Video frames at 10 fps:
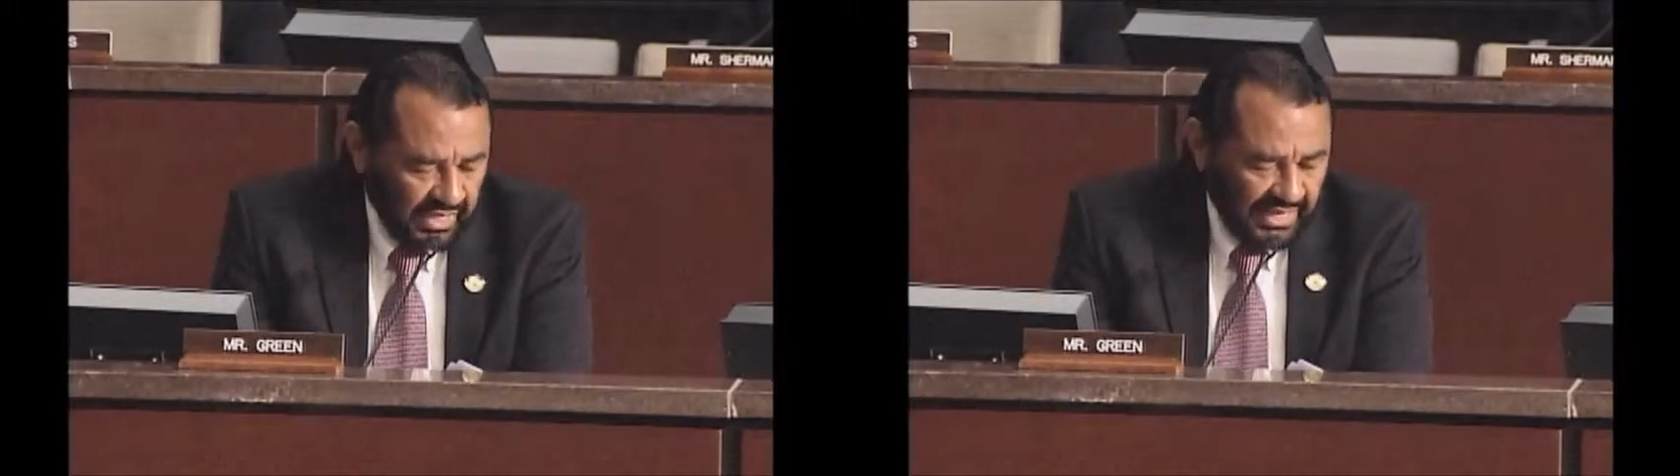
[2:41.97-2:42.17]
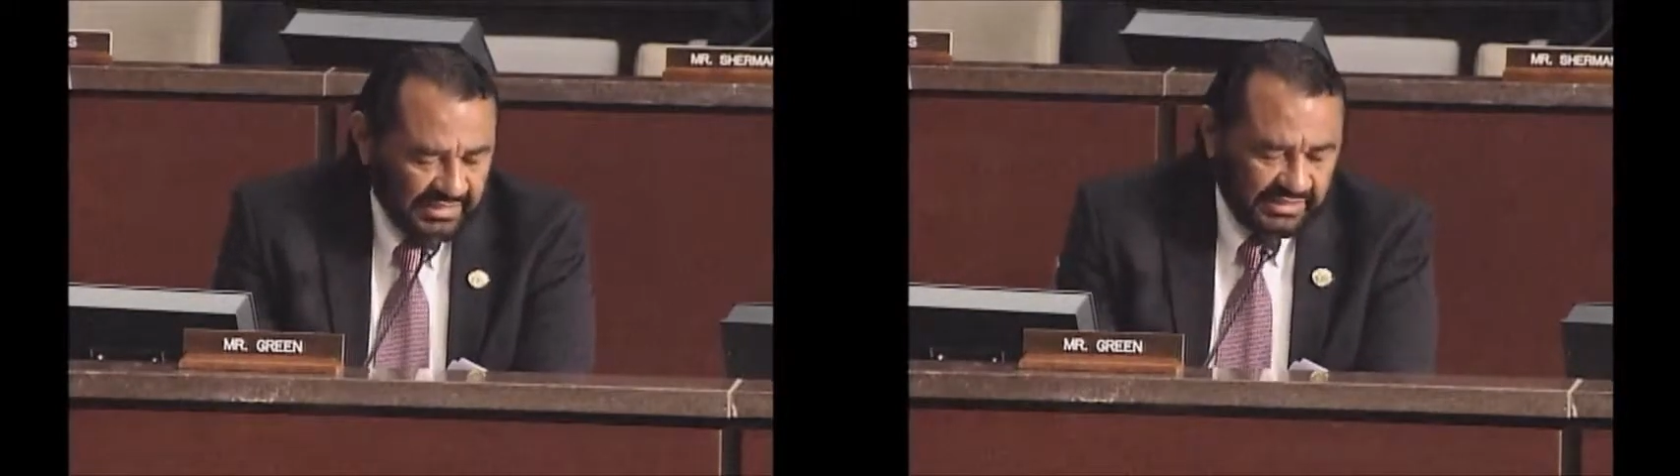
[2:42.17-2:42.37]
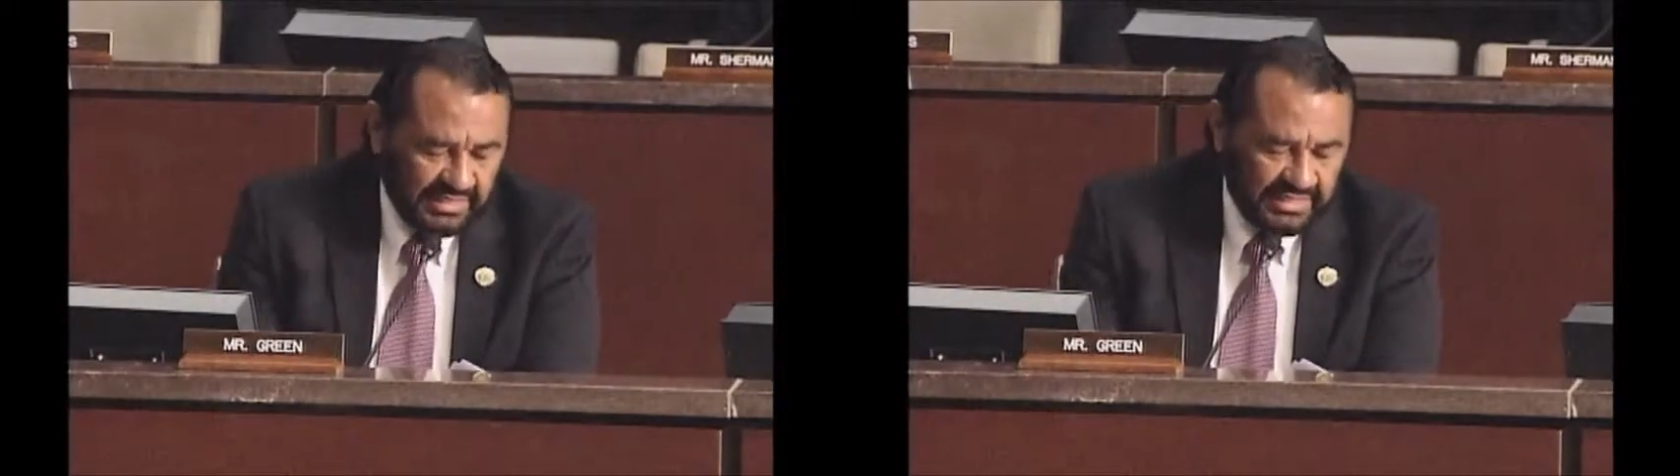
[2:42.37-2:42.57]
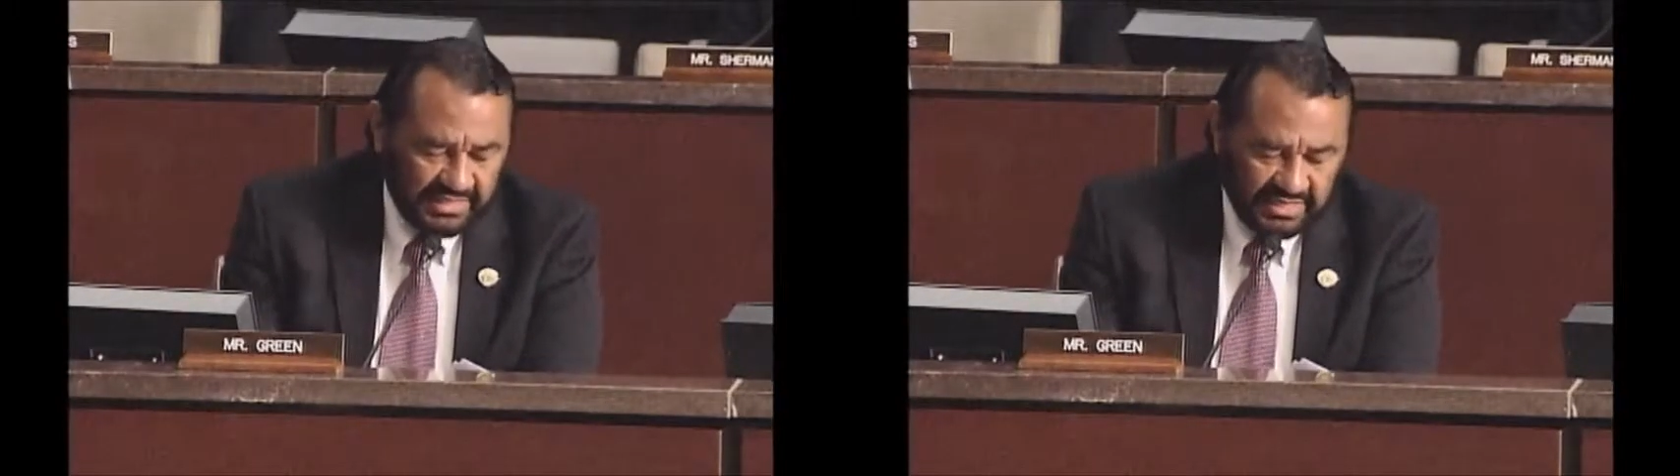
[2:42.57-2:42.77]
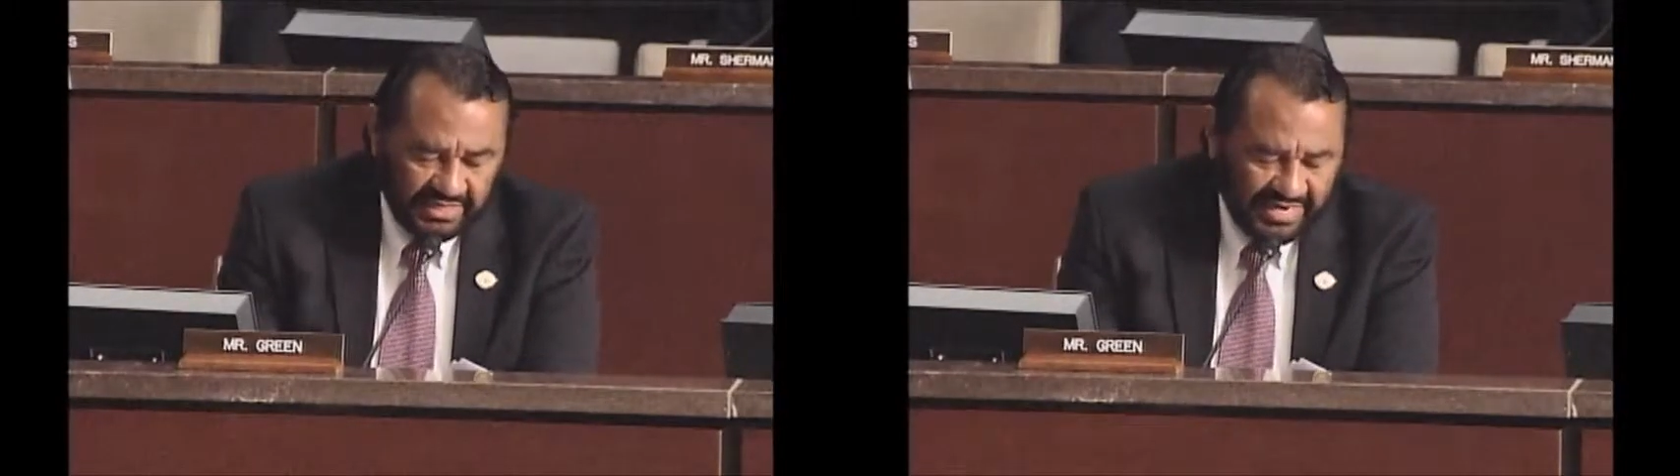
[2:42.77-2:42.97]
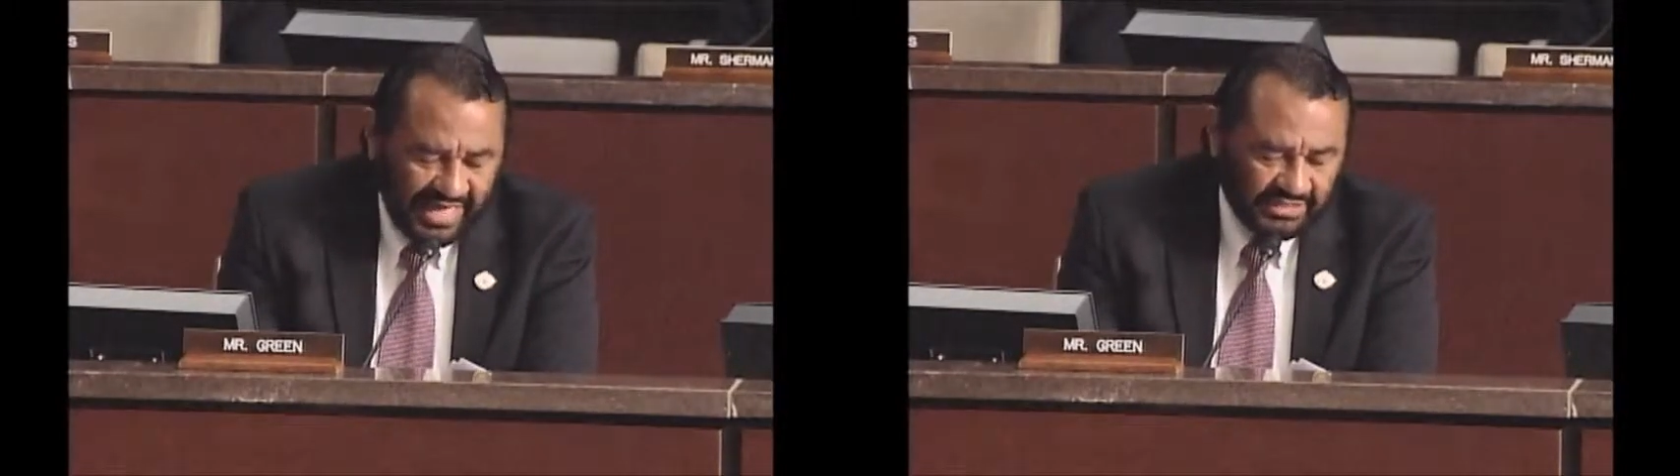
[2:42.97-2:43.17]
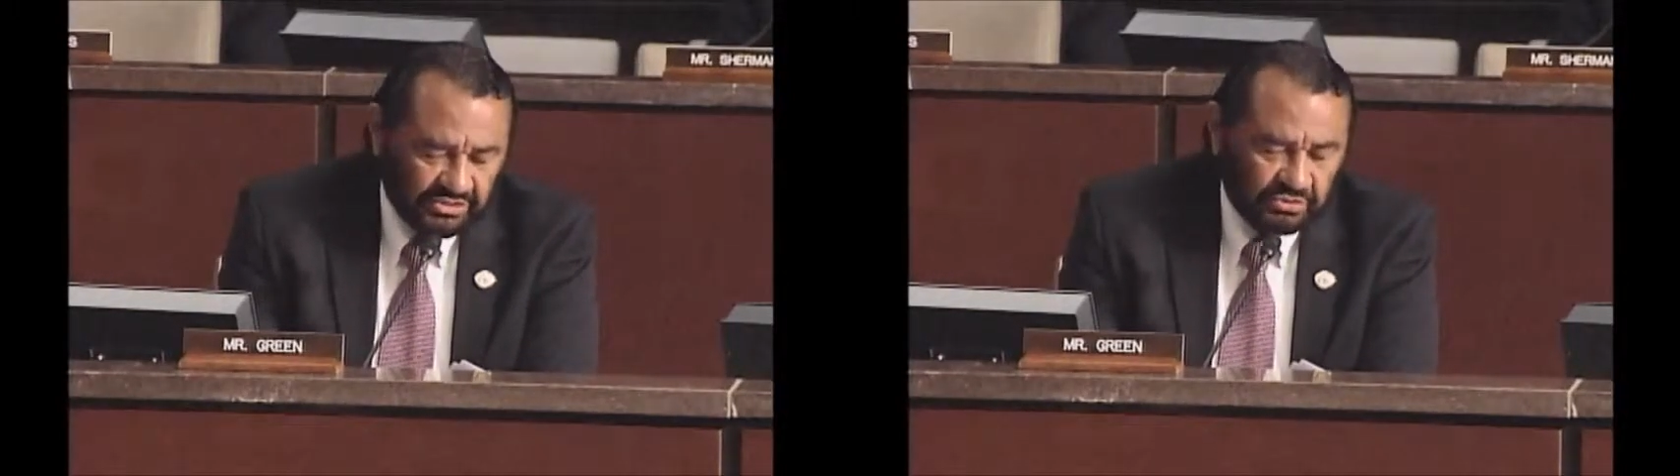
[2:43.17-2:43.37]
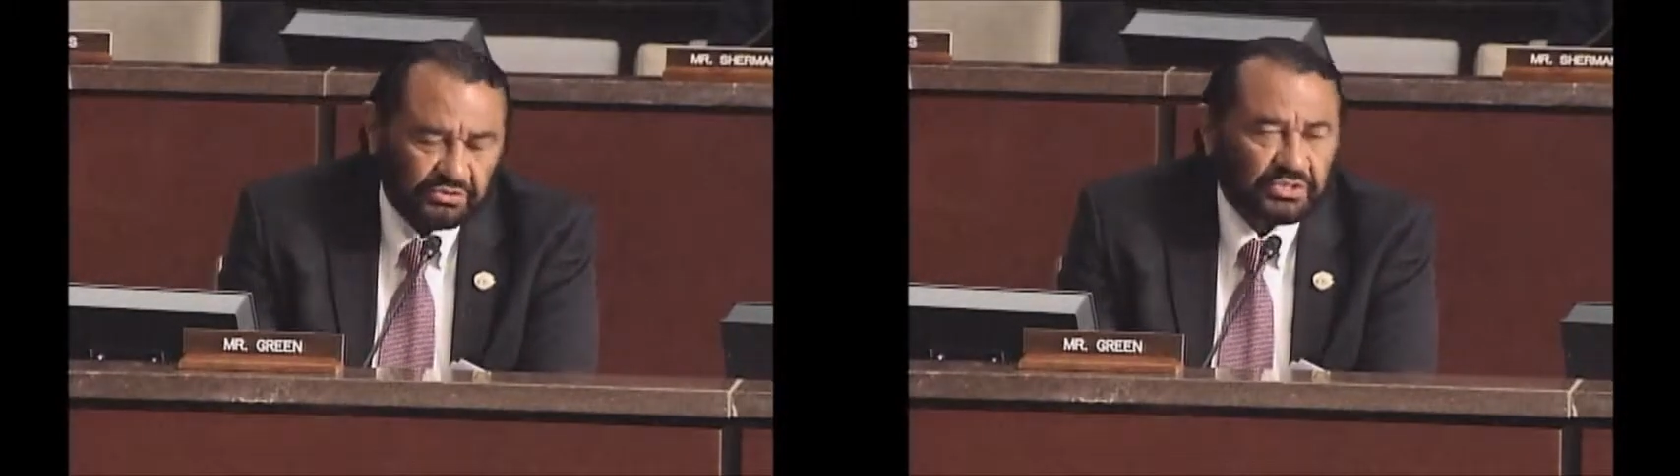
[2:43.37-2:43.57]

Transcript: 18 national